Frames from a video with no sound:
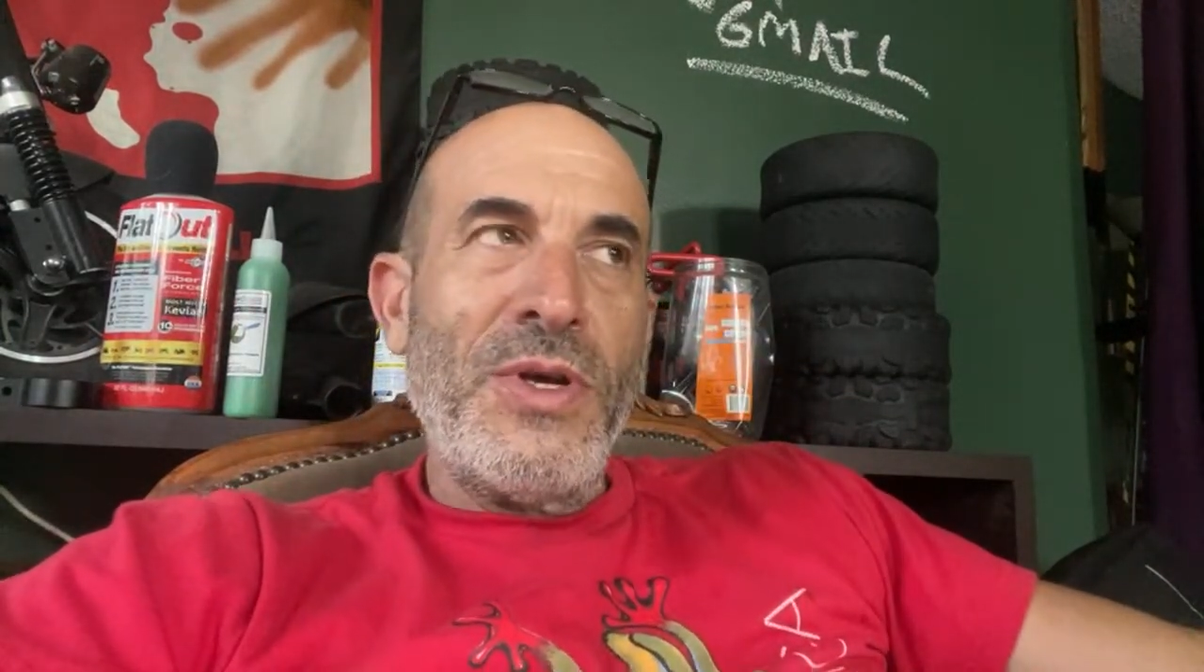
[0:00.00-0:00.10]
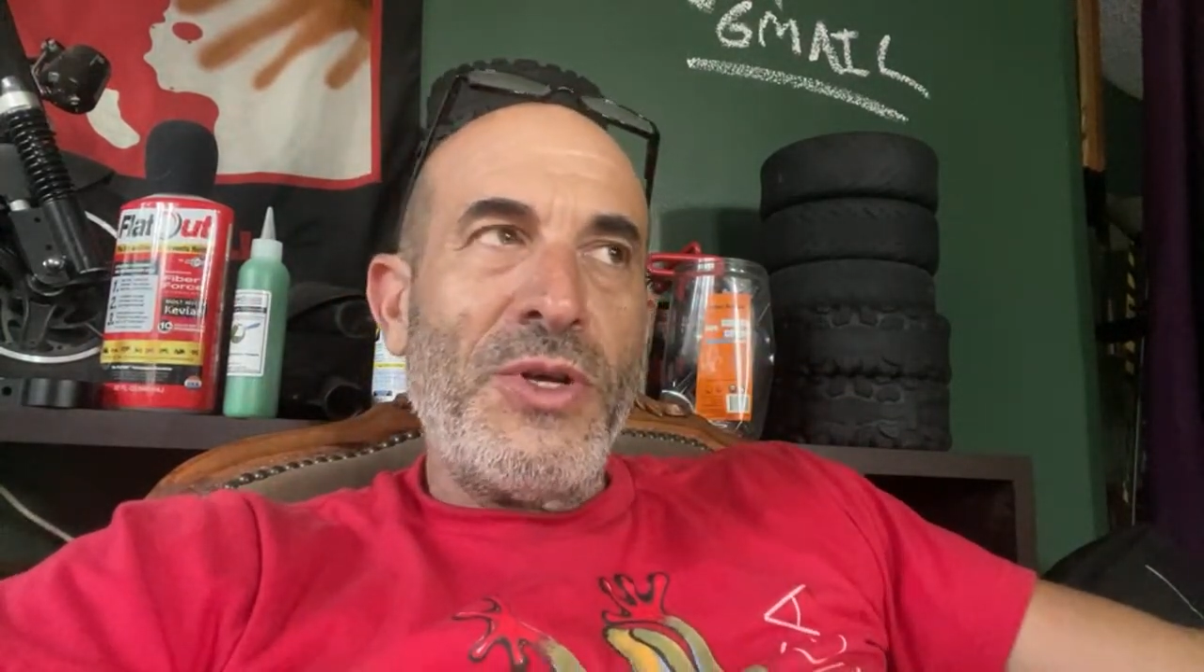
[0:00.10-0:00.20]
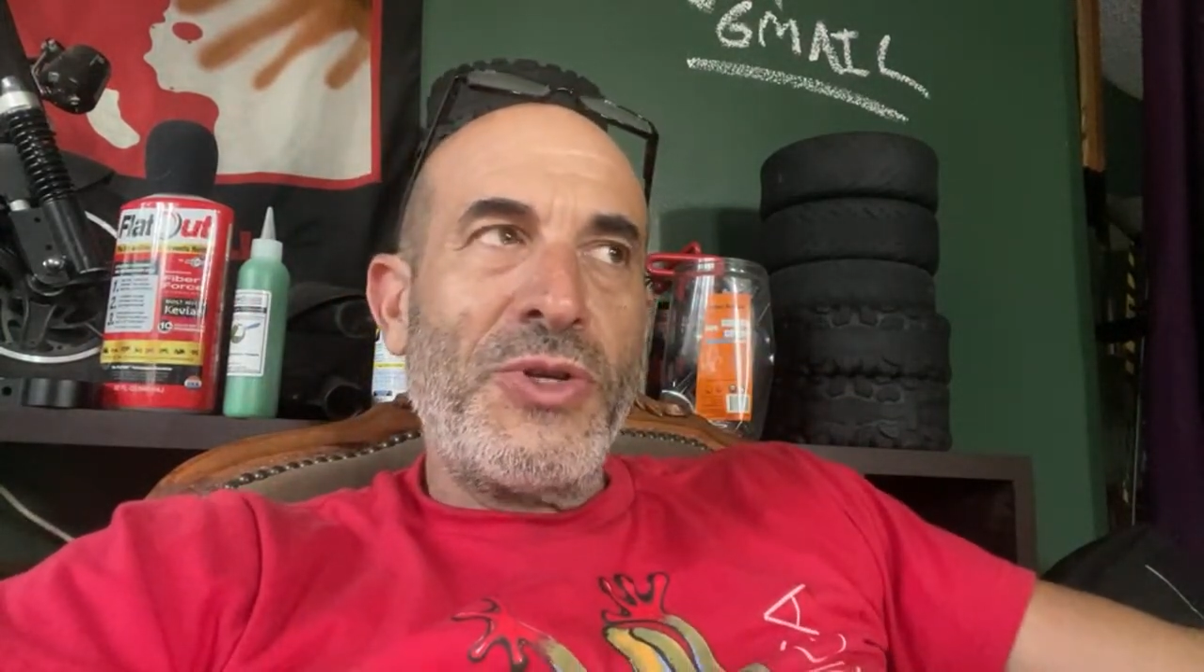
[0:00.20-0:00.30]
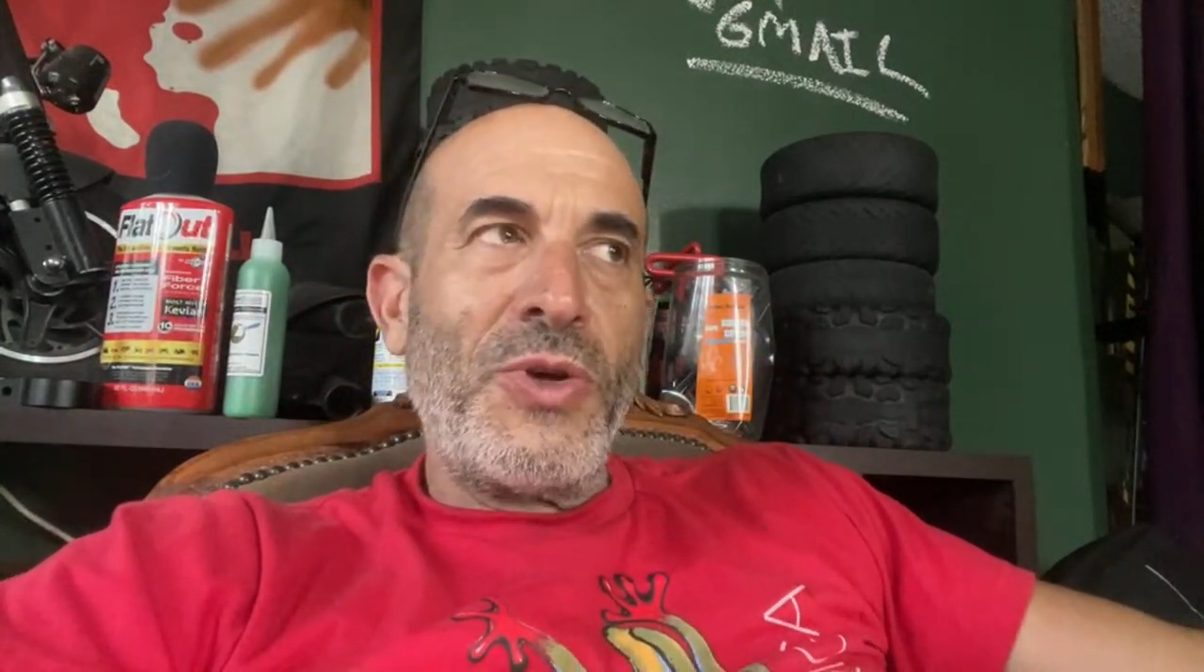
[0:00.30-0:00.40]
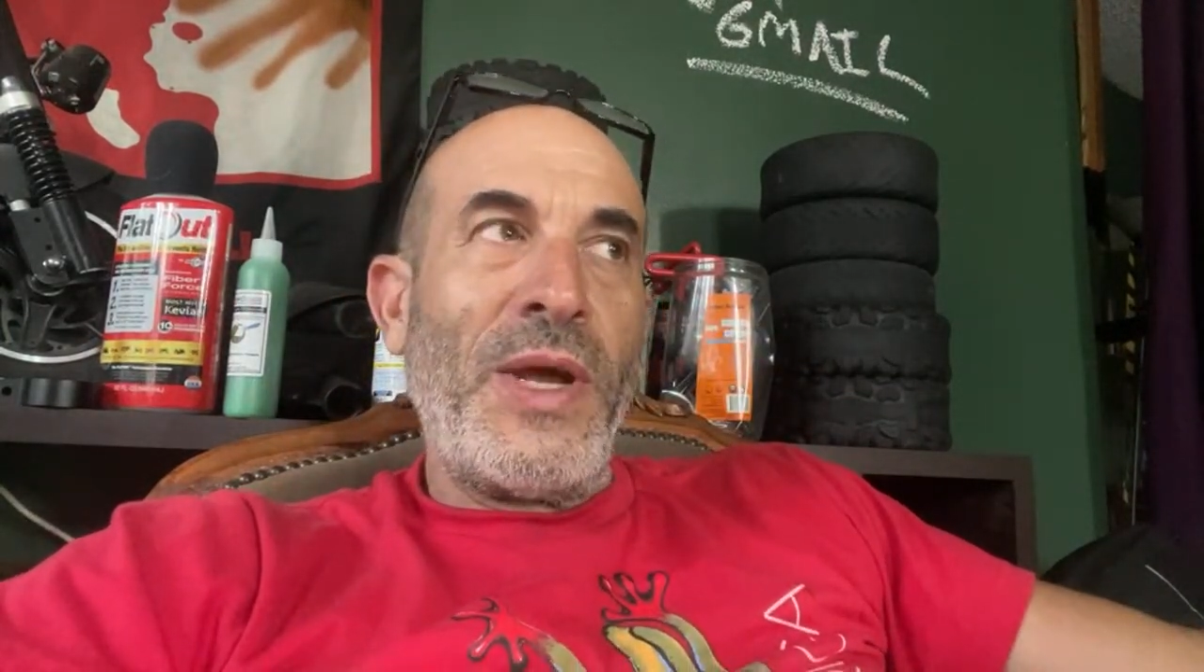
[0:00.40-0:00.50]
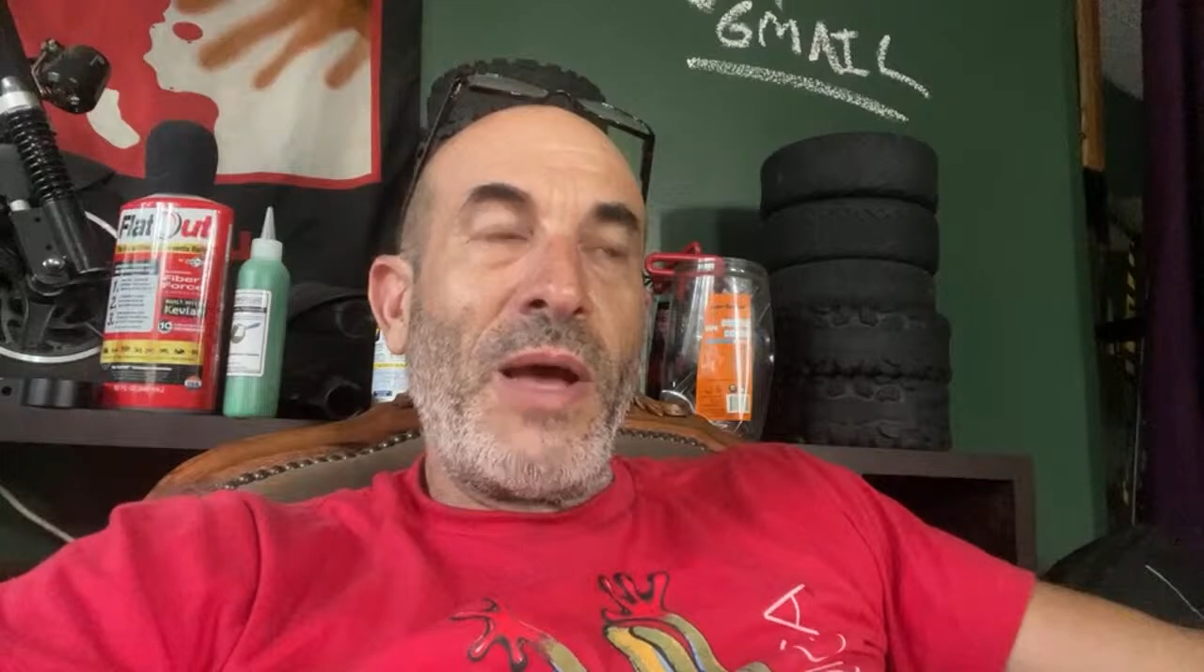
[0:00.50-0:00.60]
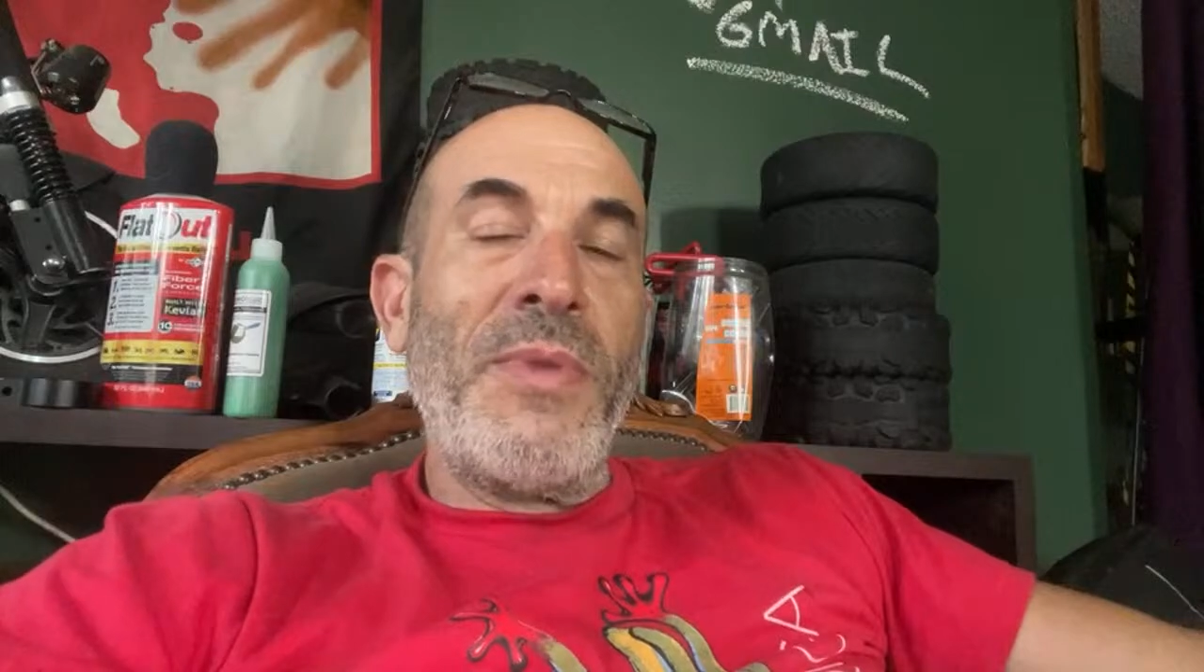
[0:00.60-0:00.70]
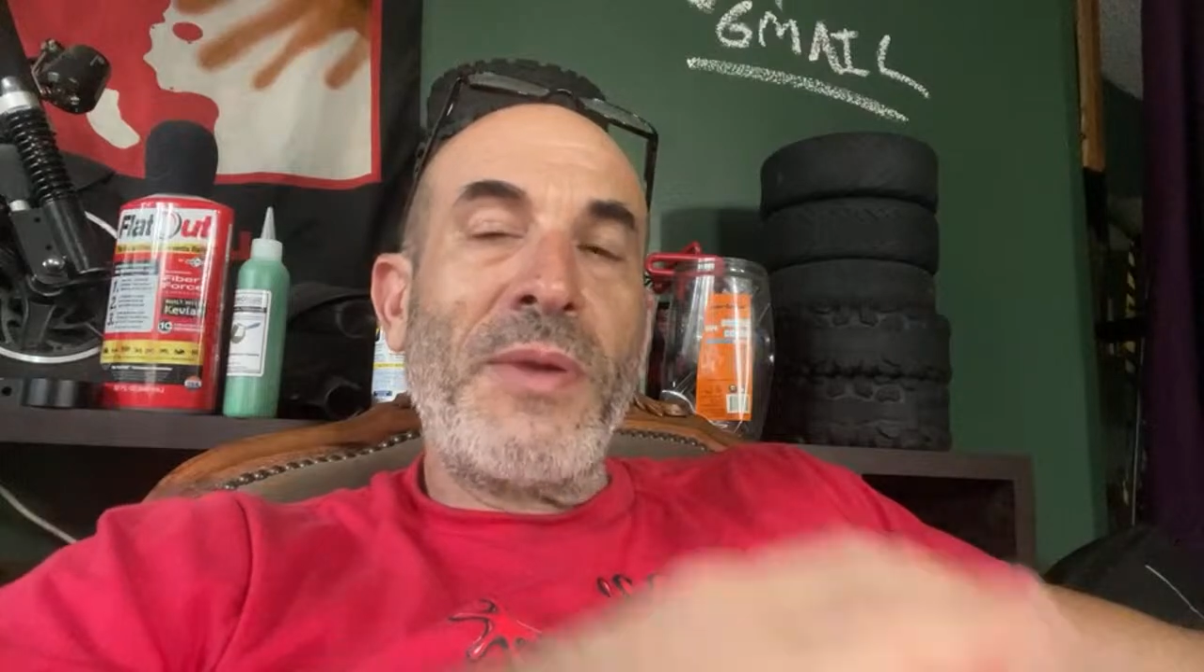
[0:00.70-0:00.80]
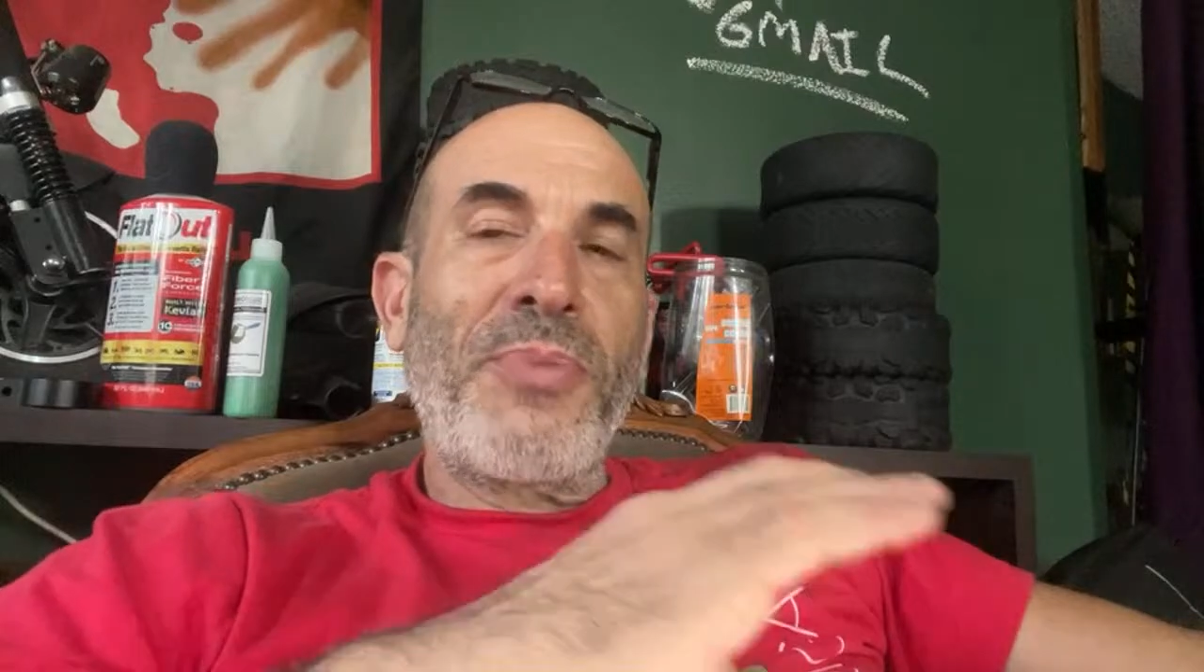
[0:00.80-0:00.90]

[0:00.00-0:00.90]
So, and I'm gonna